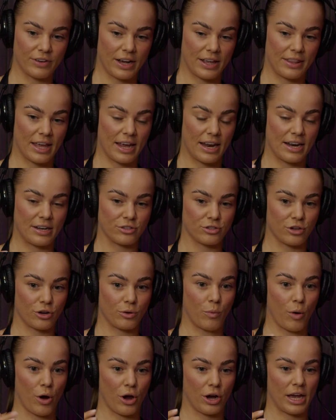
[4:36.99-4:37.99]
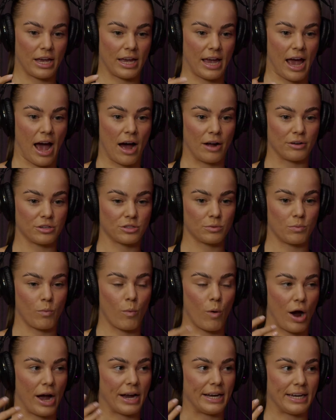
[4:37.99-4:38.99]
And then so working out
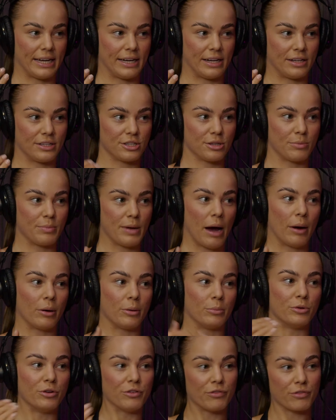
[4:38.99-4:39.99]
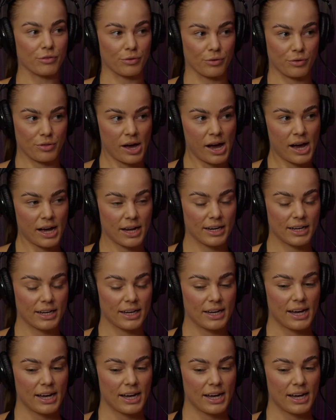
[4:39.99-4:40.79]
what I needed to be able to move through that.